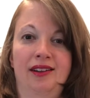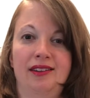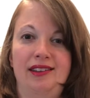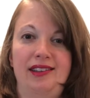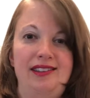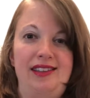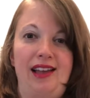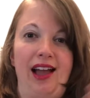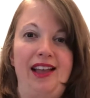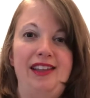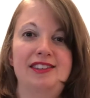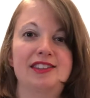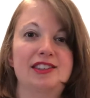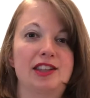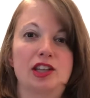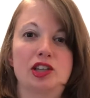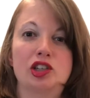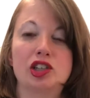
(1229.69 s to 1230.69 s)

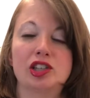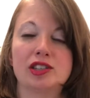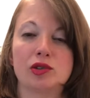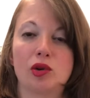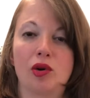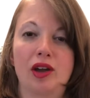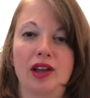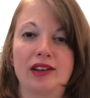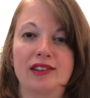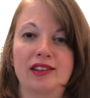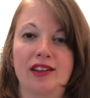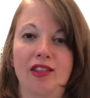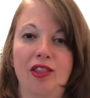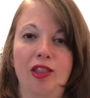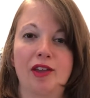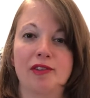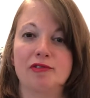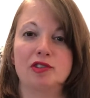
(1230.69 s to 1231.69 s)
decides that she's going to
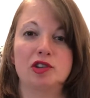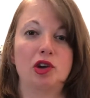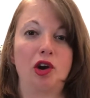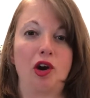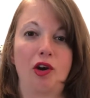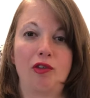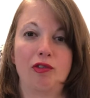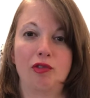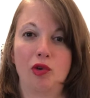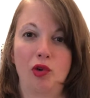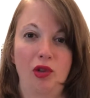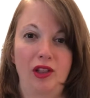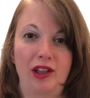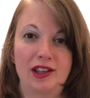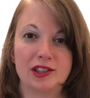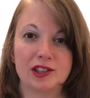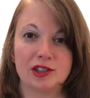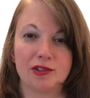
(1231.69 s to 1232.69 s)
live to her
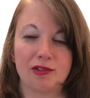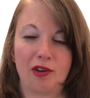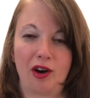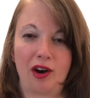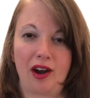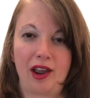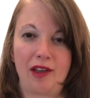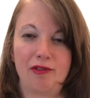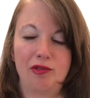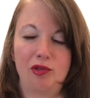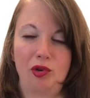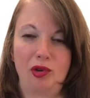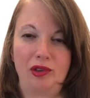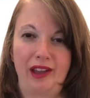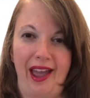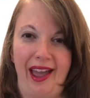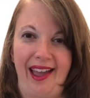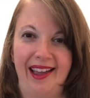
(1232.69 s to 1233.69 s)
fullest for a full
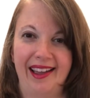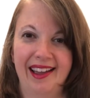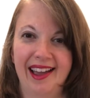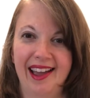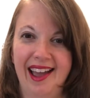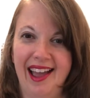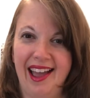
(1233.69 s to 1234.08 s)
day,